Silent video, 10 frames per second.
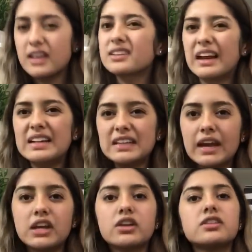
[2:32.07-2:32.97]
It's kind of
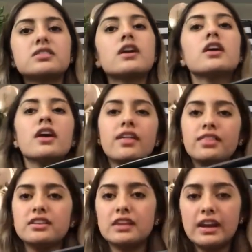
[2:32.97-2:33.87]
tiny on this side.
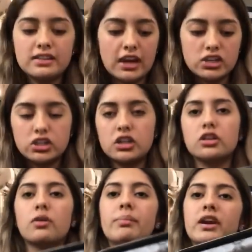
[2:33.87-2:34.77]
This side is actually a
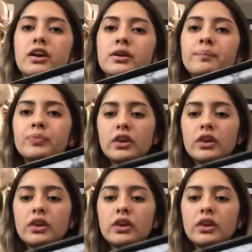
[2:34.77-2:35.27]
little bigger.